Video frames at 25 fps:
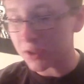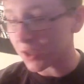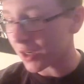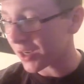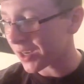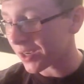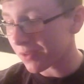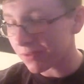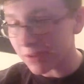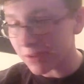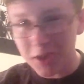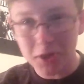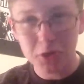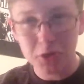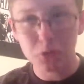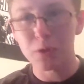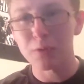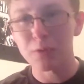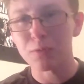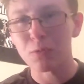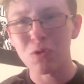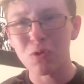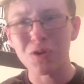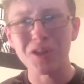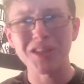I have the Astro
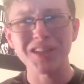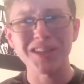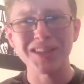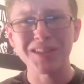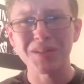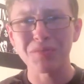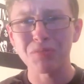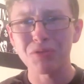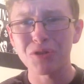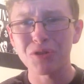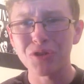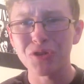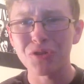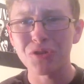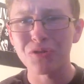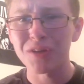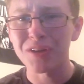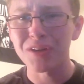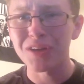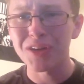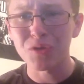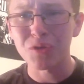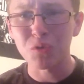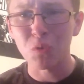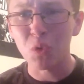A40s because I'm pretty sure they
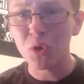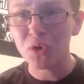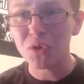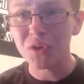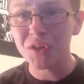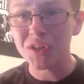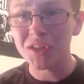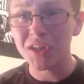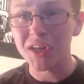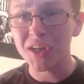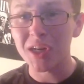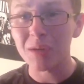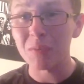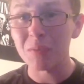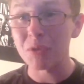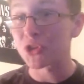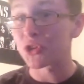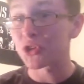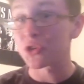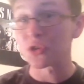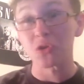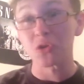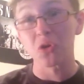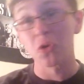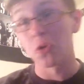just work the same. It's
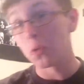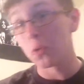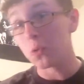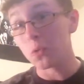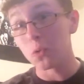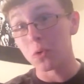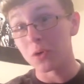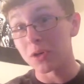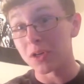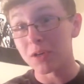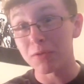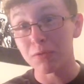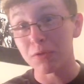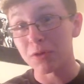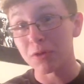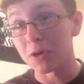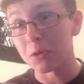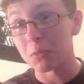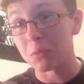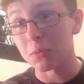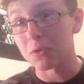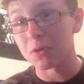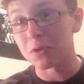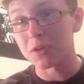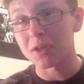just a different
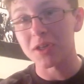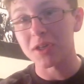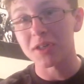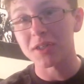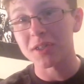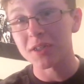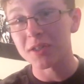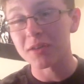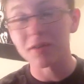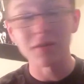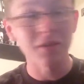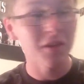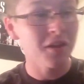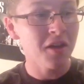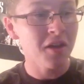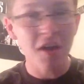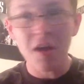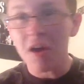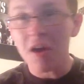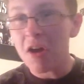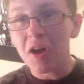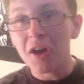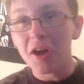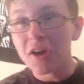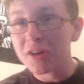number. It's like 10
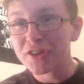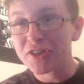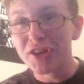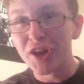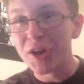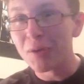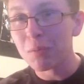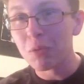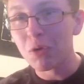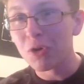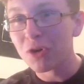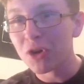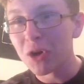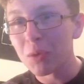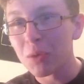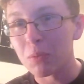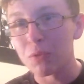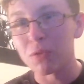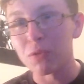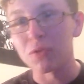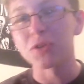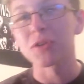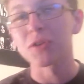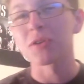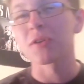more
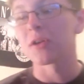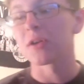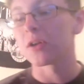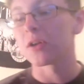numbers.